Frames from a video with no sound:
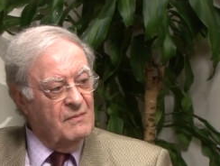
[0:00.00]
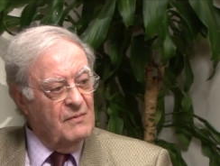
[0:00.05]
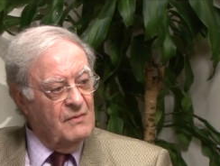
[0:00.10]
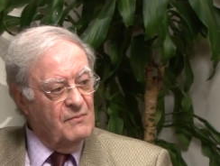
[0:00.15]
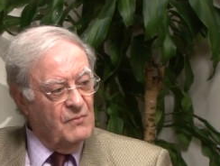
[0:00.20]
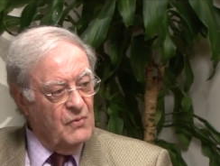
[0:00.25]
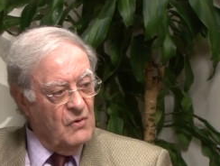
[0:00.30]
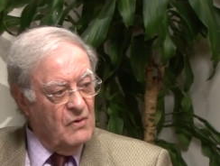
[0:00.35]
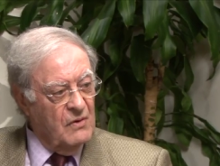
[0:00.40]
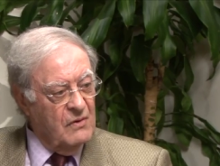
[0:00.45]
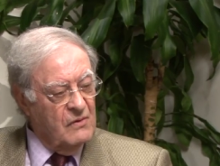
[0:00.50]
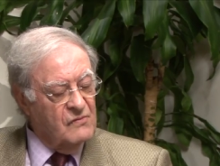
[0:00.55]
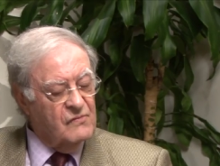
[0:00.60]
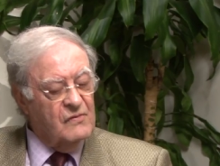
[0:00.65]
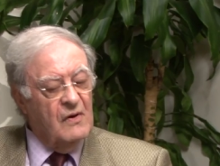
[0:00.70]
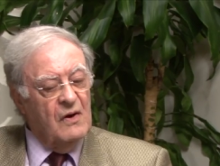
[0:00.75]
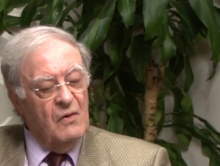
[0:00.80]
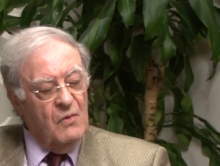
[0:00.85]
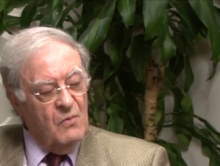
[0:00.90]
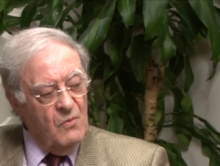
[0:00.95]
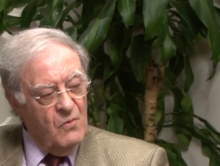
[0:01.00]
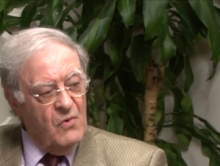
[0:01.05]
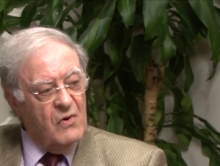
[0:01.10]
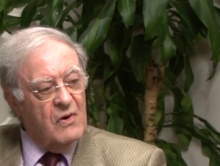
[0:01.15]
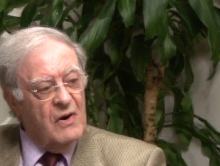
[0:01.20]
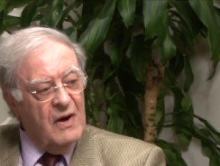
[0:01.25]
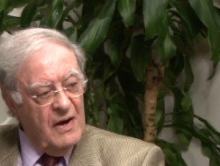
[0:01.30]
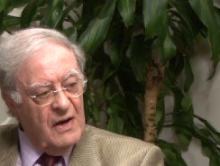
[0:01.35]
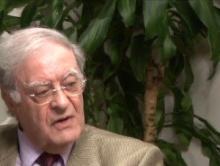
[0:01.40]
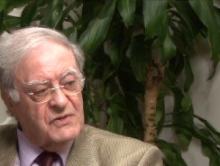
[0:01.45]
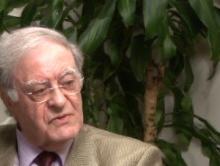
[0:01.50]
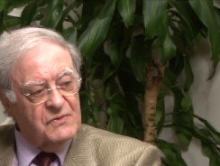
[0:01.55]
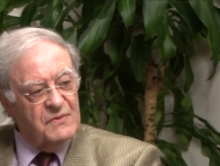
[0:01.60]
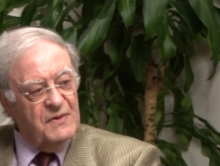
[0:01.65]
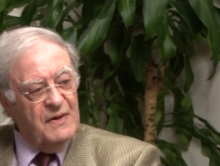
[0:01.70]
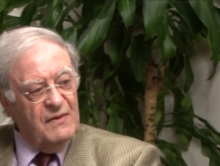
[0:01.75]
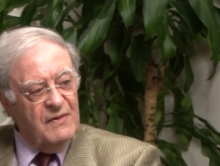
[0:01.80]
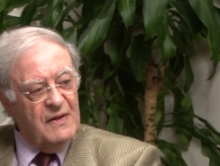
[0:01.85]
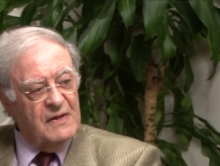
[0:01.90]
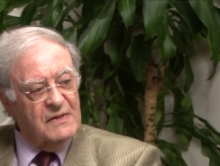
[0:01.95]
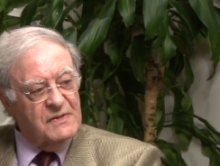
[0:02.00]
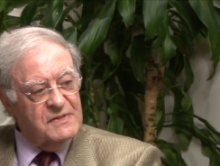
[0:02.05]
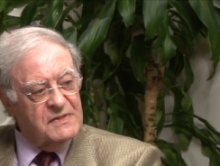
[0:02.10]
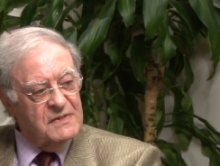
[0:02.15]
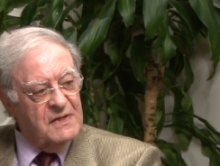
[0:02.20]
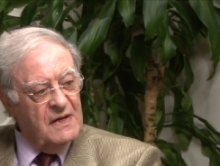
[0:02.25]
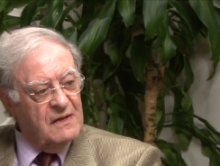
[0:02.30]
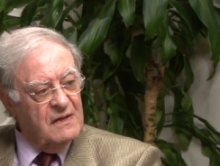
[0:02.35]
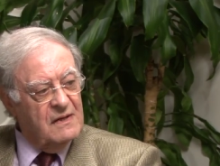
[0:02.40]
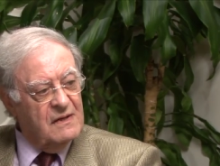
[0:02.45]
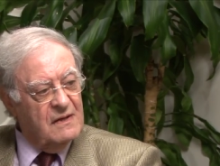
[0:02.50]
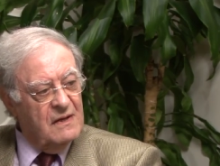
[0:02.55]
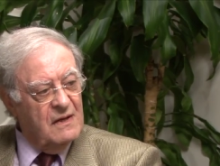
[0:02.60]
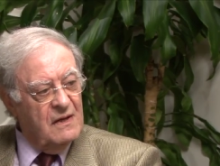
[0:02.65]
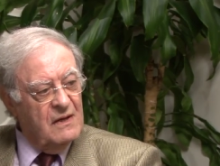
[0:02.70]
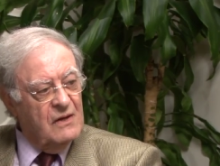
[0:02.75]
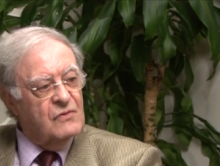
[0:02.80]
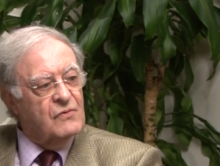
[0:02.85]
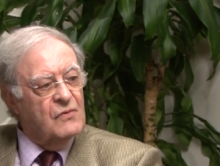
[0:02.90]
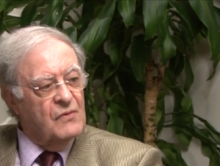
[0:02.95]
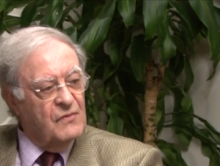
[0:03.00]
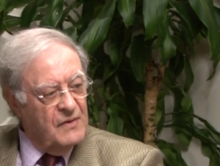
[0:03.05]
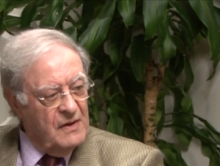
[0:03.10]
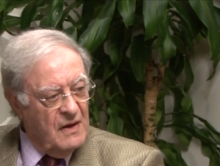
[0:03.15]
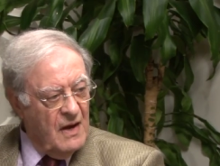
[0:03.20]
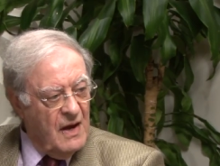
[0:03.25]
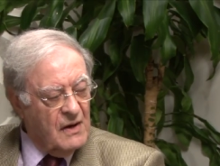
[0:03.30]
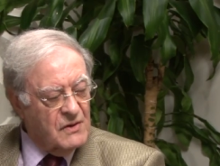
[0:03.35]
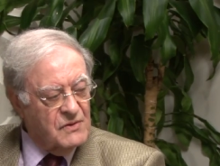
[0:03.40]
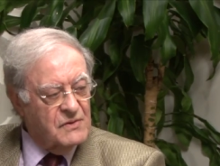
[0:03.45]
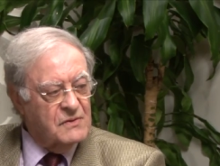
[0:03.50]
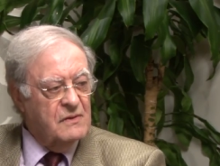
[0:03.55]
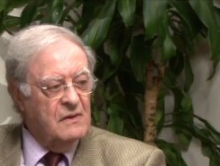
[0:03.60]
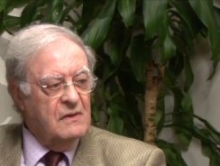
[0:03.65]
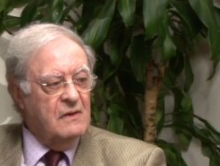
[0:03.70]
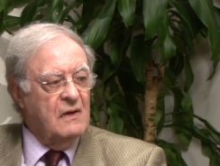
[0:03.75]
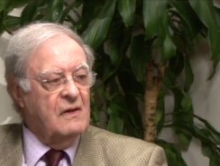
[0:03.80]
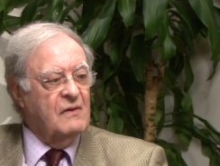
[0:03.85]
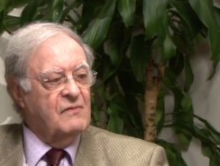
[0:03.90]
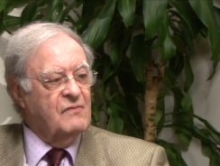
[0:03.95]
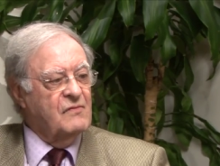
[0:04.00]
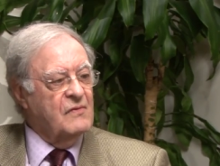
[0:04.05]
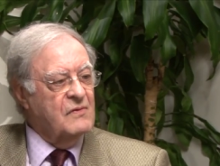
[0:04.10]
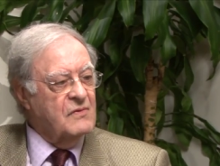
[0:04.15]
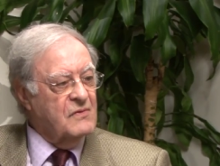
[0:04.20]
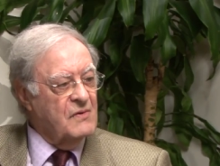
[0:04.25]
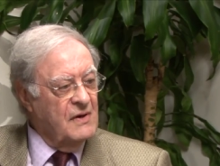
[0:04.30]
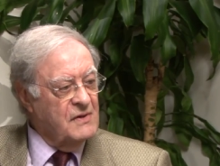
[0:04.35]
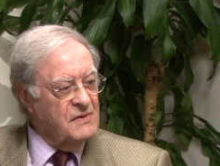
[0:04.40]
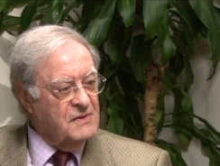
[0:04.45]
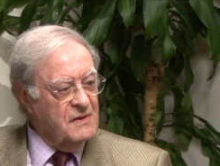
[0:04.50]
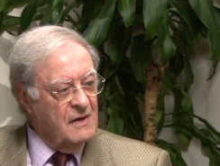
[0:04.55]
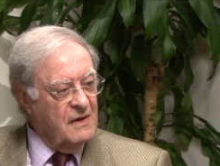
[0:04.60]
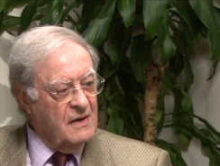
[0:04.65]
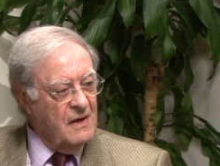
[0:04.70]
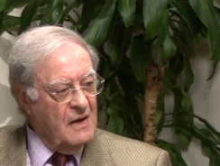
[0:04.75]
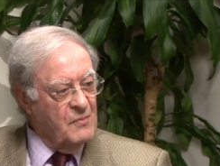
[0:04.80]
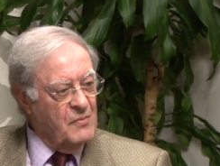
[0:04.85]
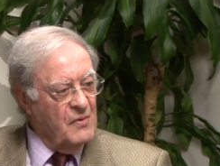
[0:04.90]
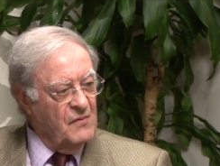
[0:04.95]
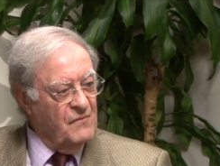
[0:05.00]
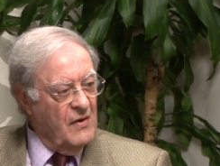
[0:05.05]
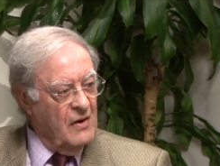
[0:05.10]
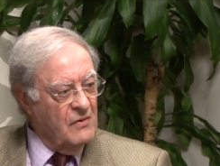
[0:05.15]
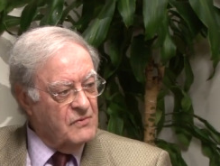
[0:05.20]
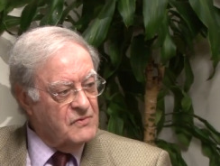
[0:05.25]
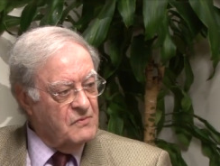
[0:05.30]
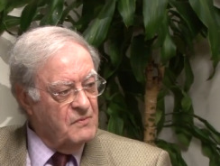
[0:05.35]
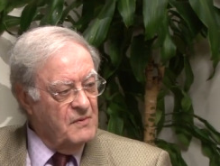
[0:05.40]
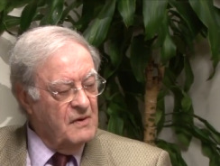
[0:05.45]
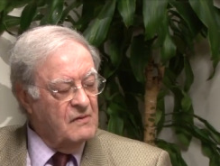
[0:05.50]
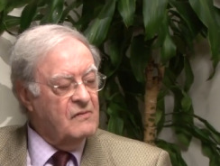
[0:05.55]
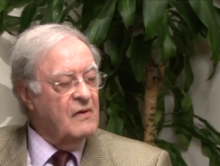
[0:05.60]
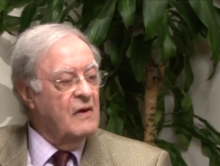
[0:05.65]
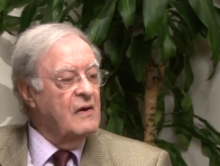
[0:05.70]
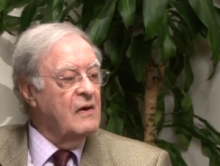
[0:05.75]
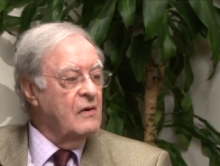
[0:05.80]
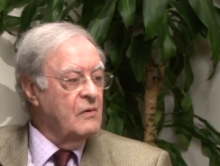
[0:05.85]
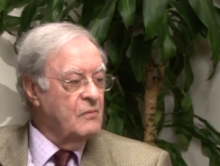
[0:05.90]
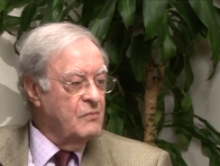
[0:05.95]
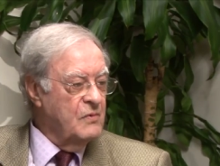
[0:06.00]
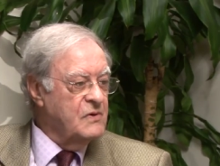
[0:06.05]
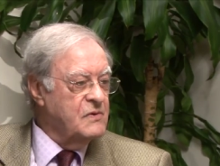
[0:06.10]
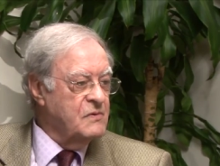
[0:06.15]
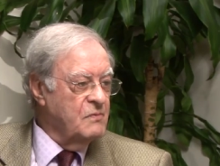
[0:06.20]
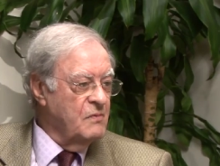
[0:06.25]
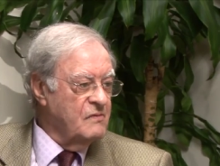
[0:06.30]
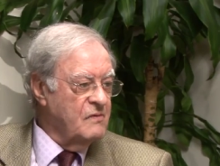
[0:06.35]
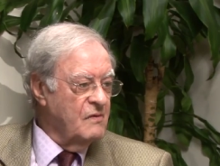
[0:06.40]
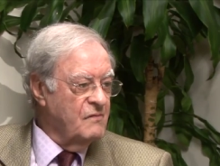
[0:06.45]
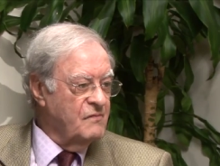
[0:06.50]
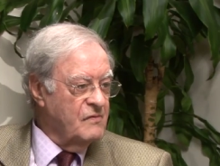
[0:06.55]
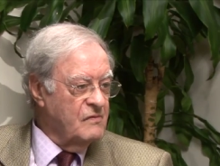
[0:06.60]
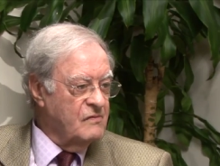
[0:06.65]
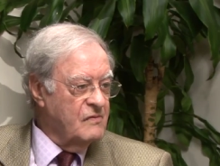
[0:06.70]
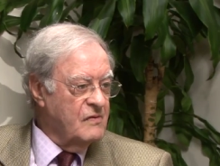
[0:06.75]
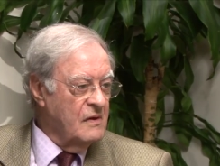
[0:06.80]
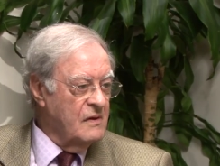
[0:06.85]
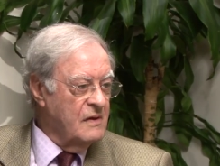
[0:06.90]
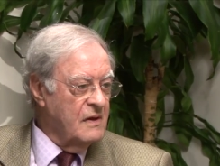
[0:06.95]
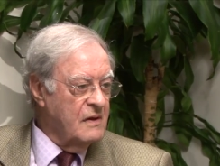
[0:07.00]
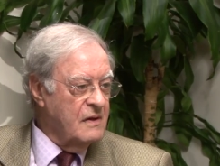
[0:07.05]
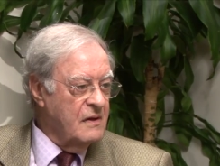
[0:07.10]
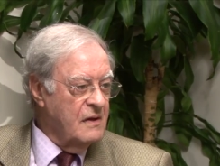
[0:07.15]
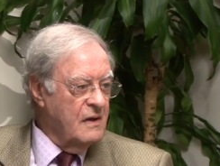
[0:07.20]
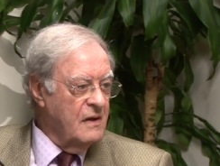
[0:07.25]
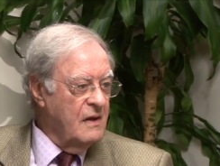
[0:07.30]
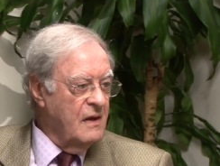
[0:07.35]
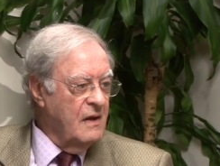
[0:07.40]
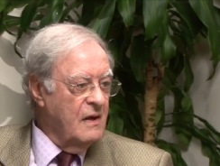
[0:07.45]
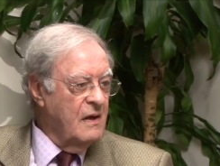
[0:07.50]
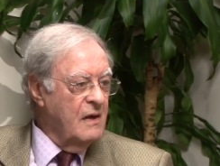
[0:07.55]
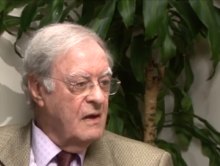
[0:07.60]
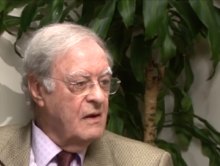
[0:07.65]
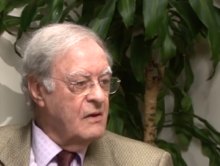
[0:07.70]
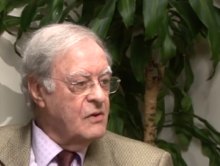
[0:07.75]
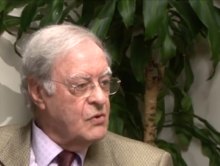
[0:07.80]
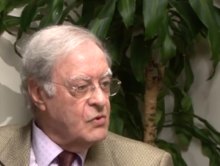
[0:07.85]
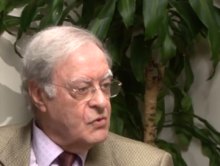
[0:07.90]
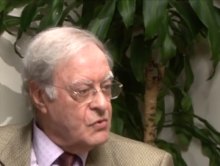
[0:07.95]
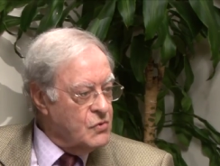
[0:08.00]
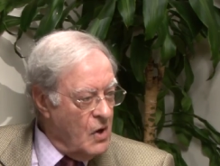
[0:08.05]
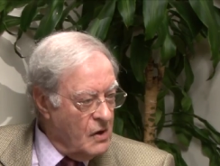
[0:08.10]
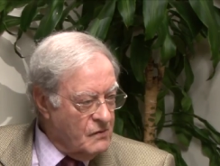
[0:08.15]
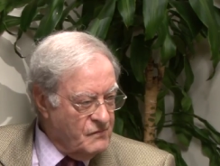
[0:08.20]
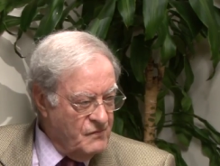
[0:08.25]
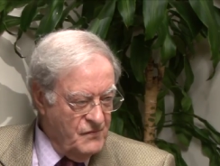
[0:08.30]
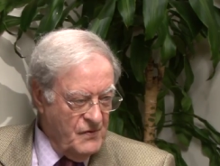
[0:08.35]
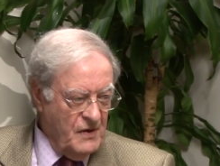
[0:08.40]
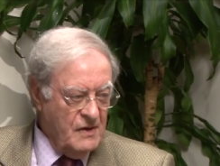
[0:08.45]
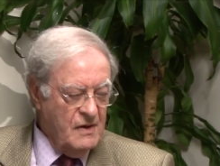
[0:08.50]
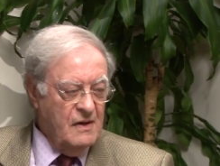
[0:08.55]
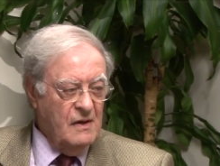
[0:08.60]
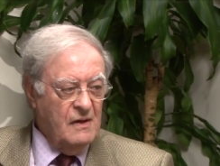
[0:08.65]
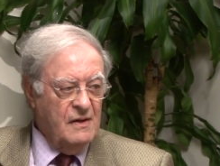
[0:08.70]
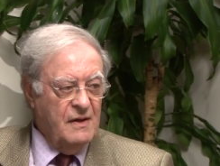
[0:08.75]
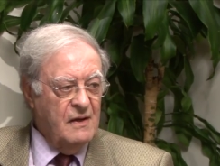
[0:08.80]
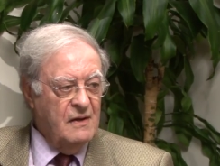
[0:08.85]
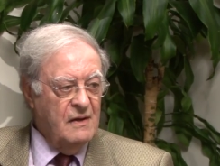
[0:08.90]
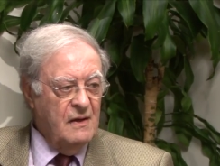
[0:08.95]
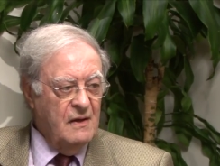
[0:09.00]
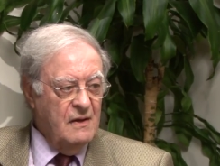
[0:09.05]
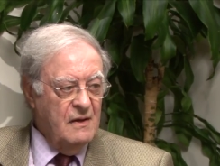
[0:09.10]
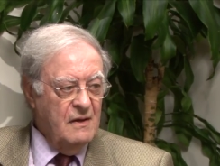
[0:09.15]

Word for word: boys were actually then sent to the actual concentration camp of Auschwitz, which was a facility not for killing,